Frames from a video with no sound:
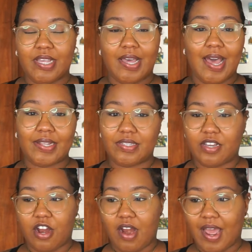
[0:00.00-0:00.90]

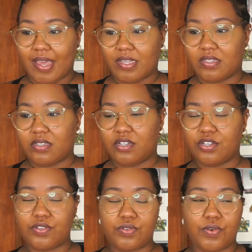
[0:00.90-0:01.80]
Categorized,
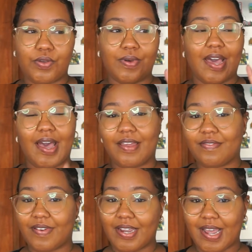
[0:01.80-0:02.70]
so you can
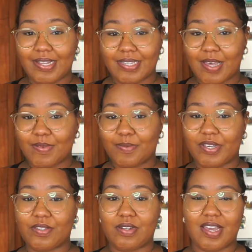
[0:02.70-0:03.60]
find items
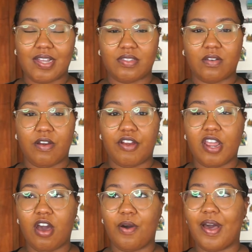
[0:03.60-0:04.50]
based on the category.
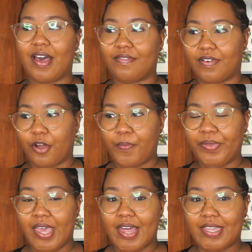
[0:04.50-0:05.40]
However,
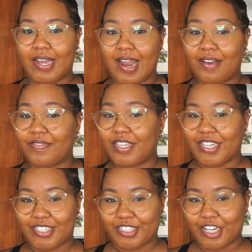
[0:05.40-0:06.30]
the
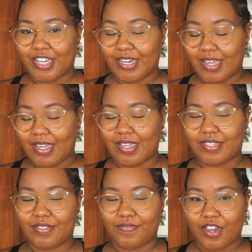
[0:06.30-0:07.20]
navigation
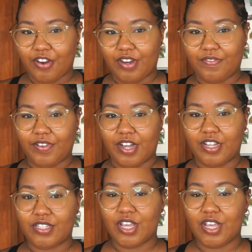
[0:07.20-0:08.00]
is very difficult.